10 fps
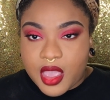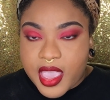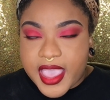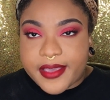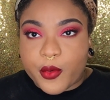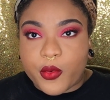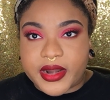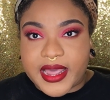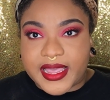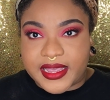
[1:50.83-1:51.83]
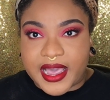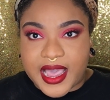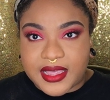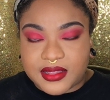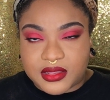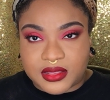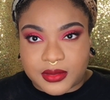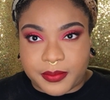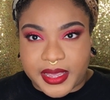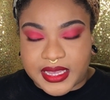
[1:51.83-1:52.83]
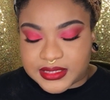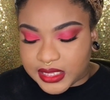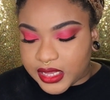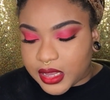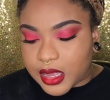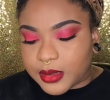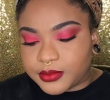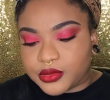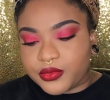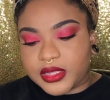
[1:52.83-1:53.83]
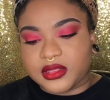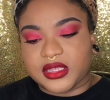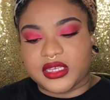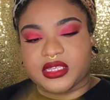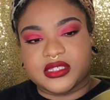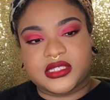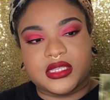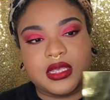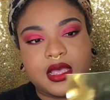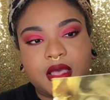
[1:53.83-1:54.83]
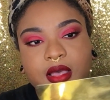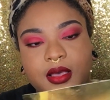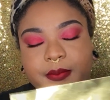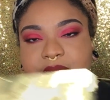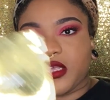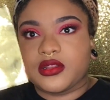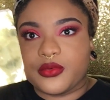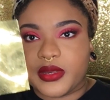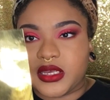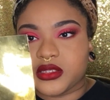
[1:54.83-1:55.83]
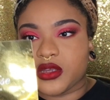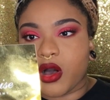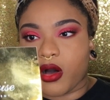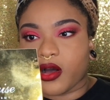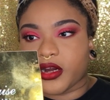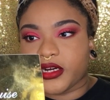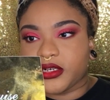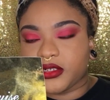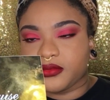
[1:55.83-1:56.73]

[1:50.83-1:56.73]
And when I got the base, it comes with this P.Louise card,